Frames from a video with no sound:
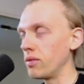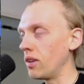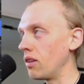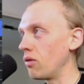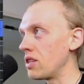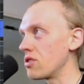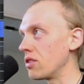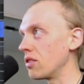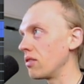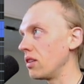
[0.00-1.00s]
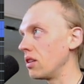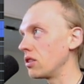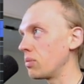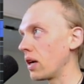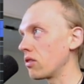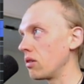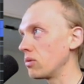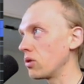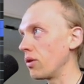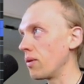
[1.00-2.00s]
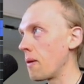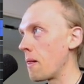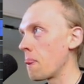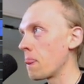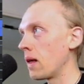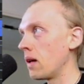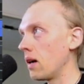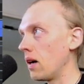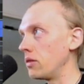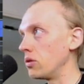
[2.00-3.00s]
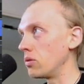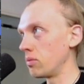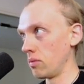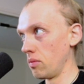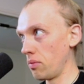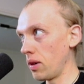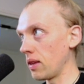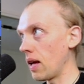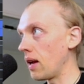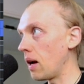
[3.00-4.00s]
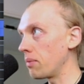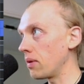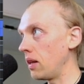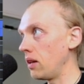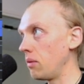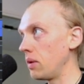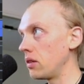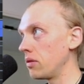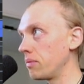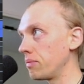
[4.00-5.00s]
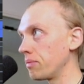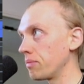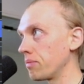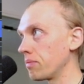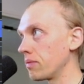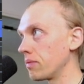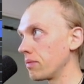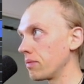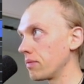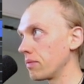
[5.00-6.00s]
region in the spectrum. So I just bring that up a little bit. What we've